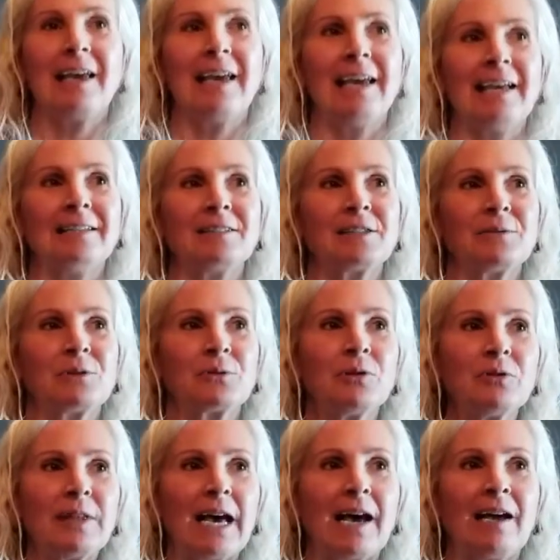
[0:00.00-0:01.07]
and
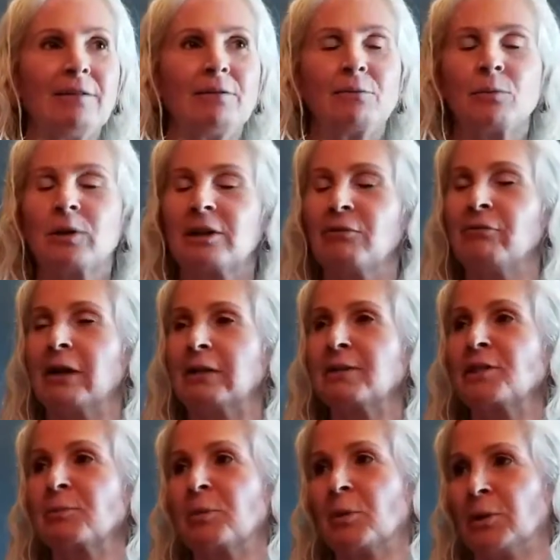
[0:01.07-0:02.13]
through that really felt
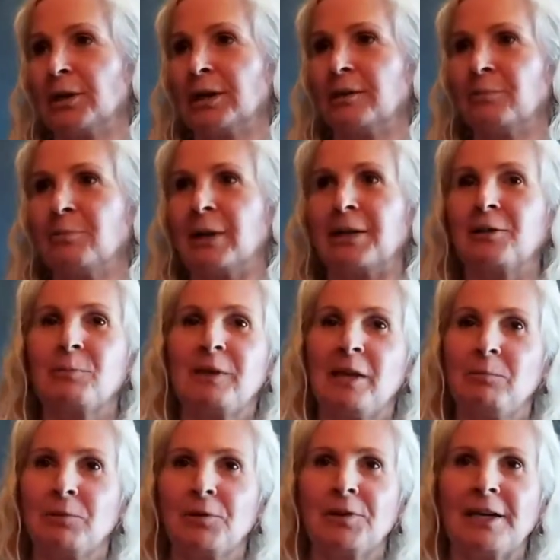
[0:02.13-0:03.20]
supported by the
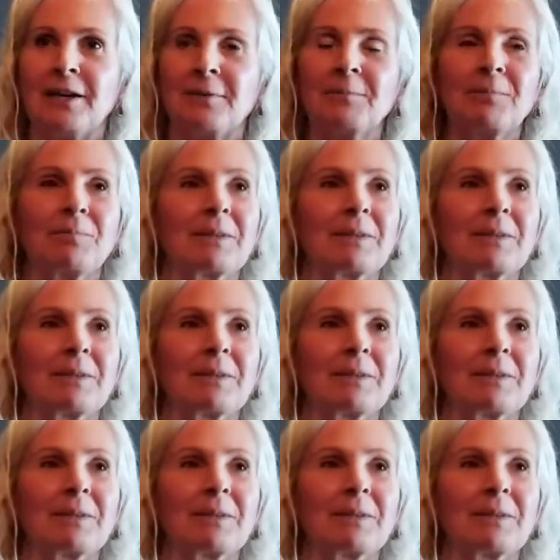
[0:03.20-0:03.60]
people there.